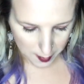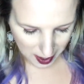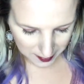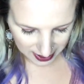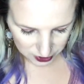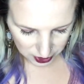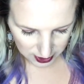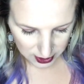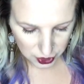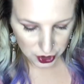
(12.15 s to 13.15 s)
I'm
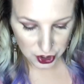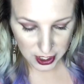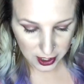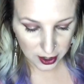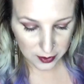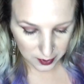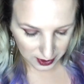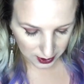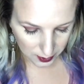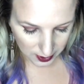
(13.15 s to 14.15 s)
actually going to share it
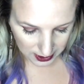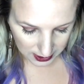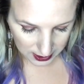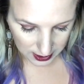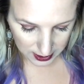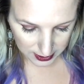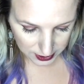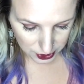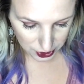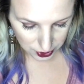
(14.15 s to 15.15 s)
really quickly
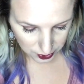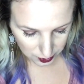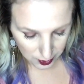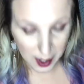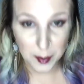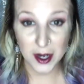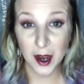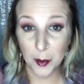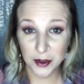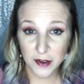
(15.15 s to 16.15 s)
into
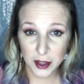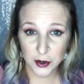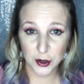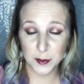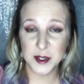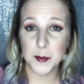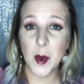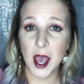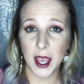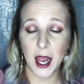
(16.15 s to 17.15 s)
a couple of other
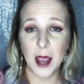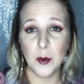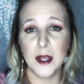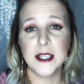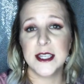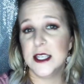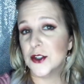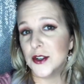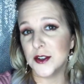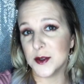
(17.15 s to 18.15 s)
groups, but I want to
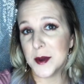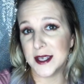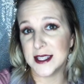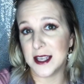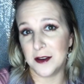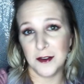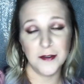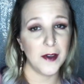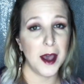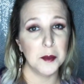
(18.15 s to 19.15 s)
introduce
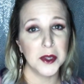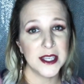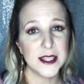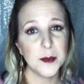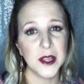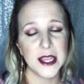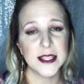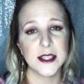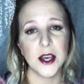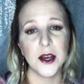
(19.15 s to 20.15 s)
myself. I'm Melissa
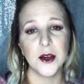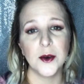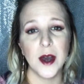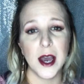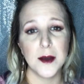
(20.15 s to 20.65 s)
Bledsoe.